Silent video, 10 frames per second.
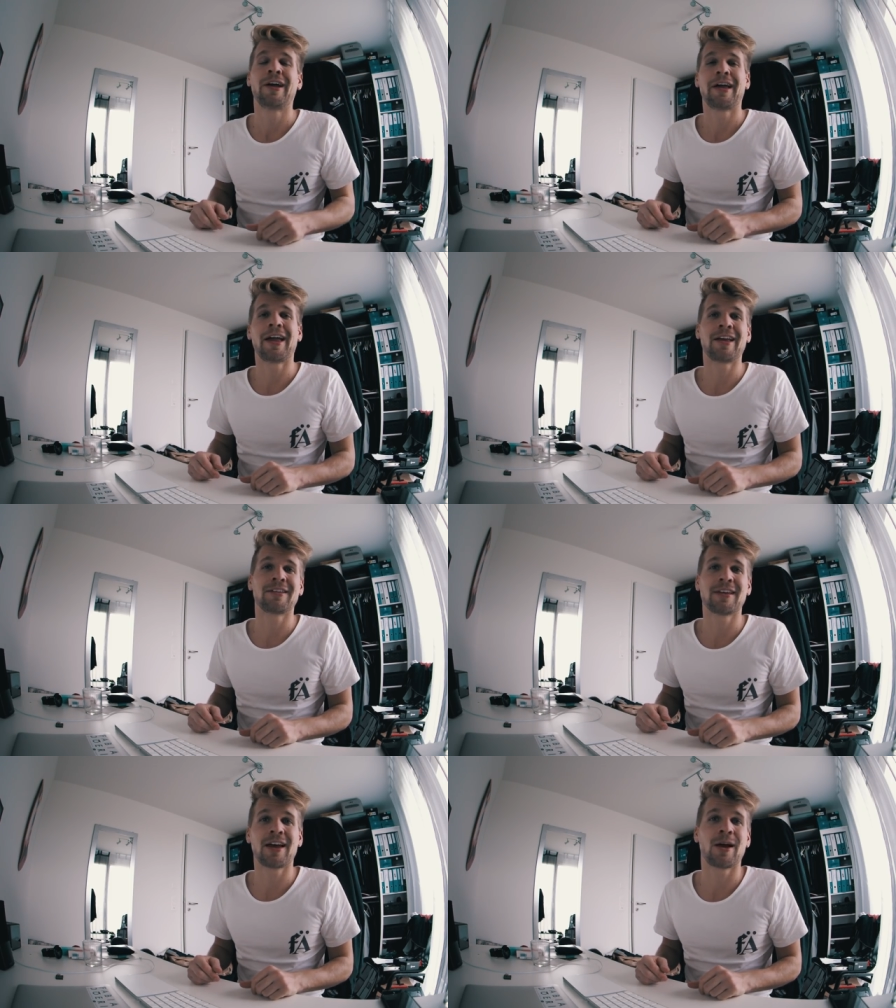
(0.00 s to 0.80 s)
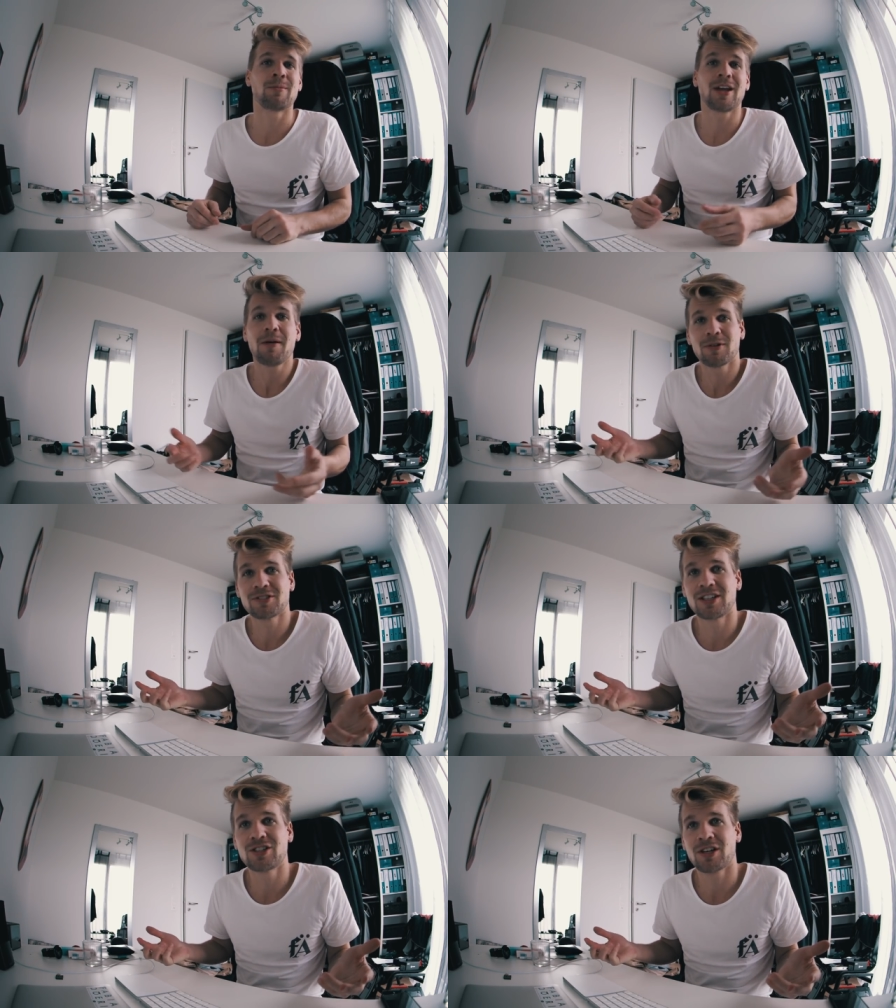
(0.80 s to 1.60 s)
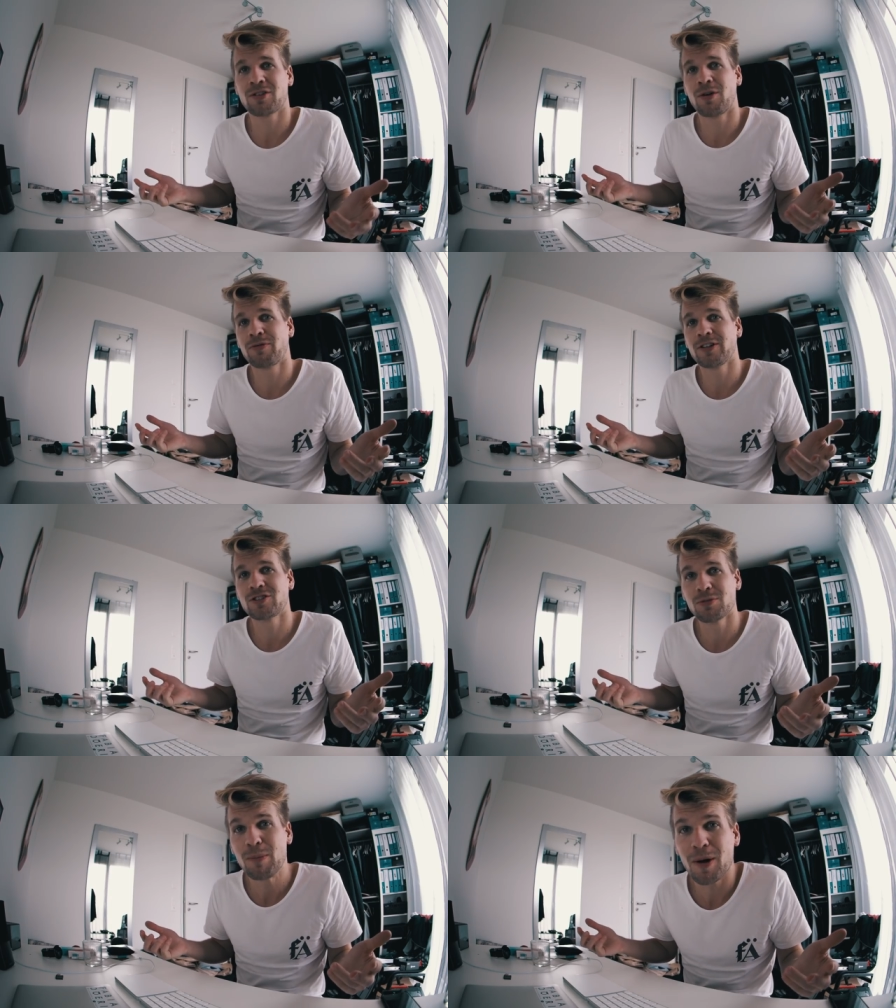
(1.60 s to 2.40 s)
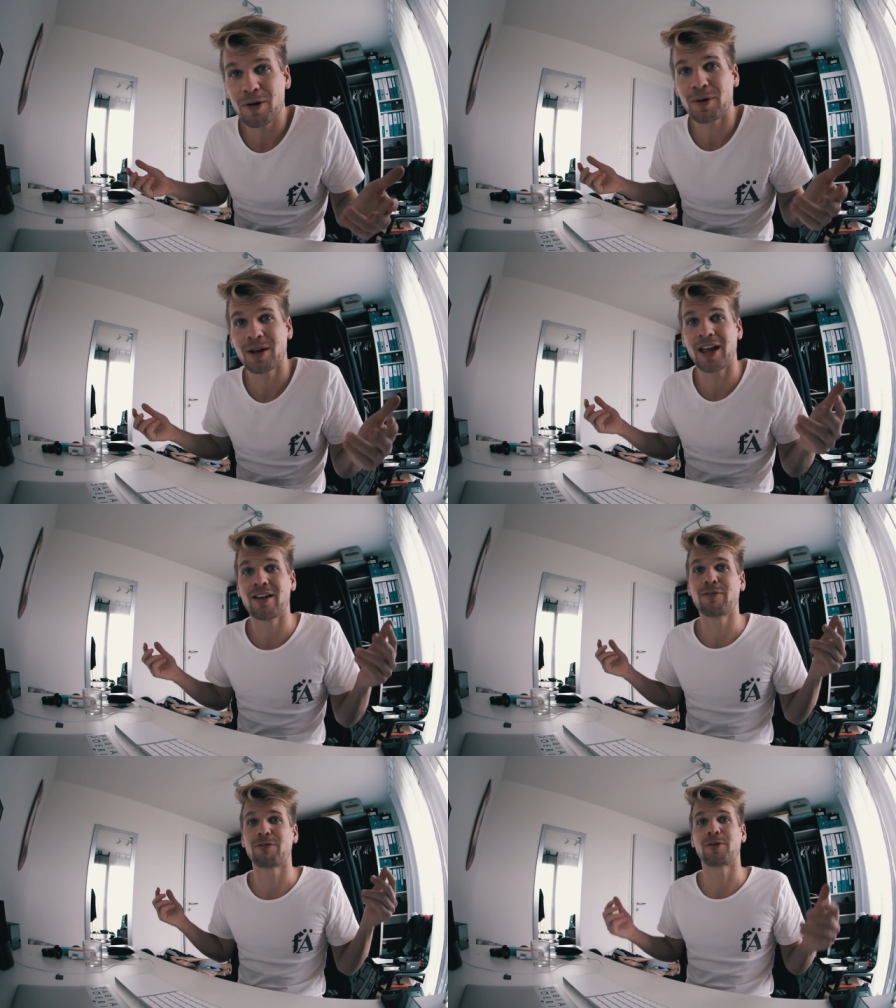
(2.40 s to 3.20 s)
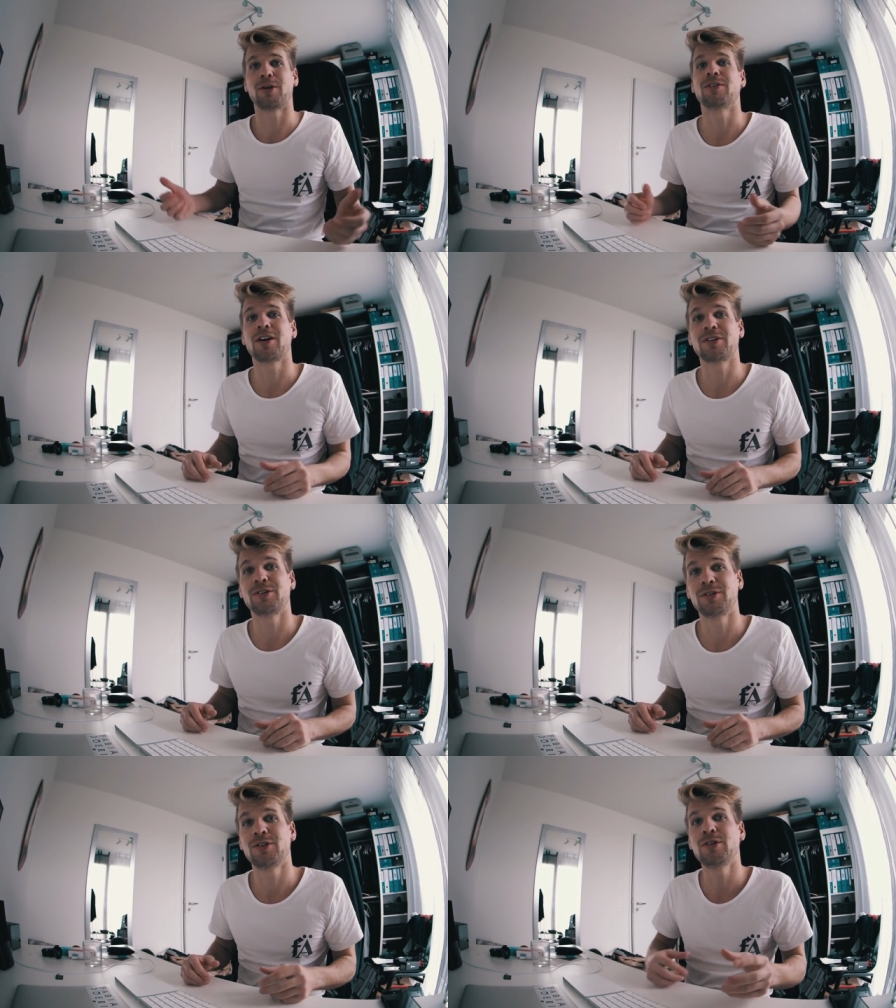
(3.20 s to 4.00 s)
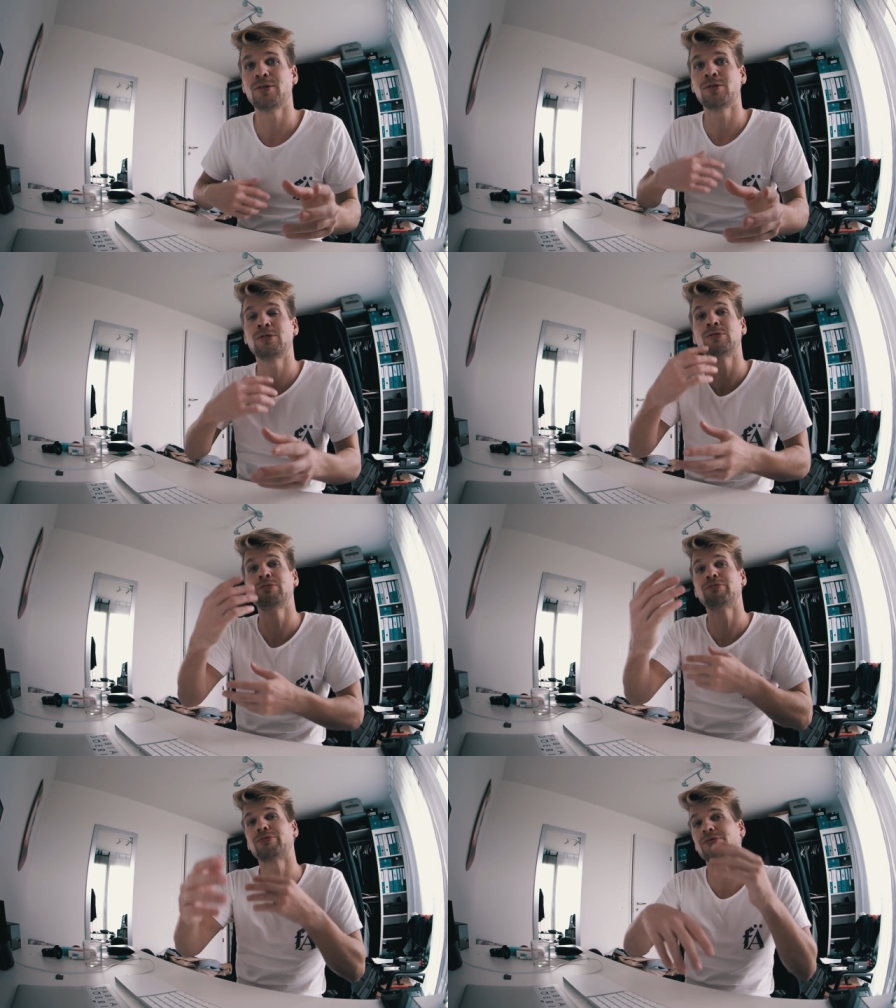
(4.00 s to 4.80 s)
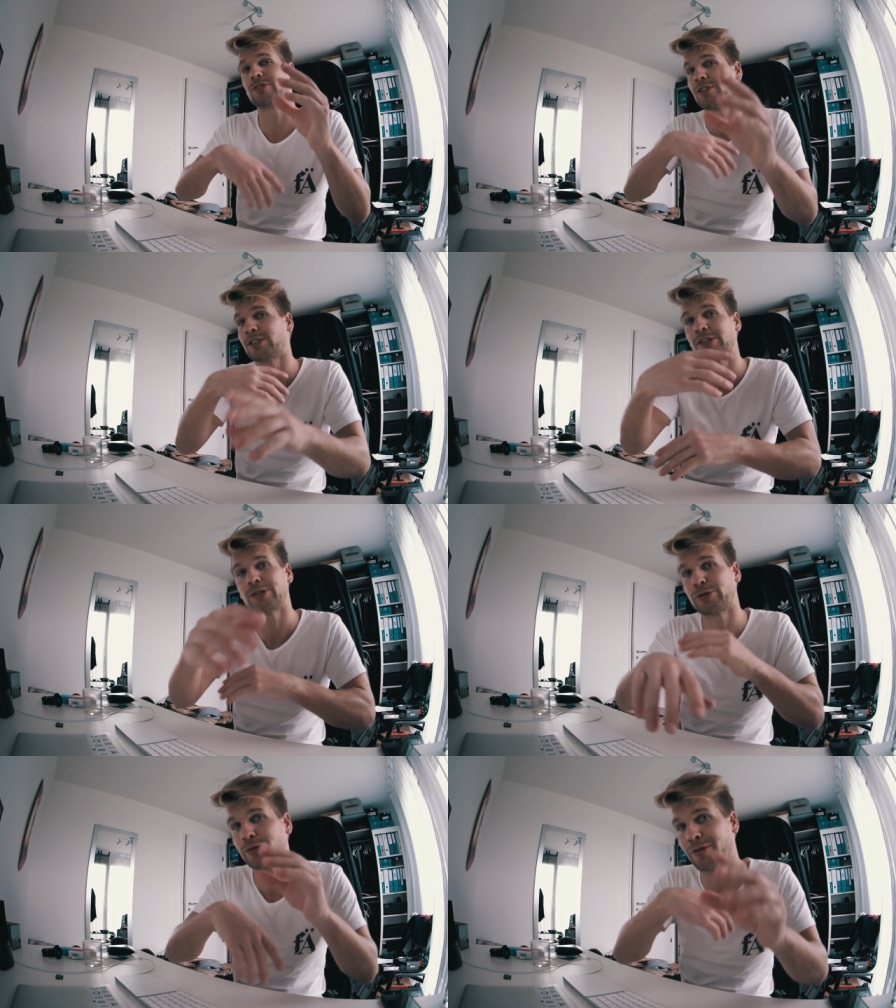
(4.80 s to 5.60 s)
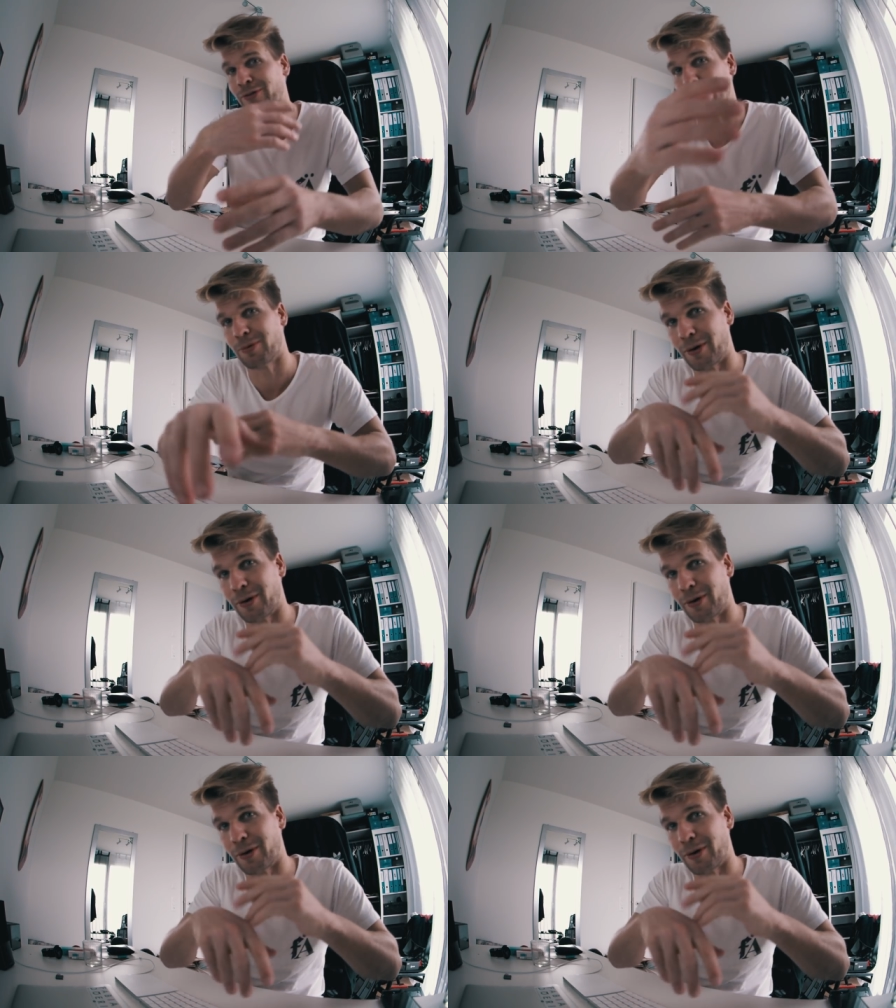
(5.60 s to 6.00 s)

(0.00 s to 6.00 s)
and yeah, we'll see each other hopefully tomorrow again for another new review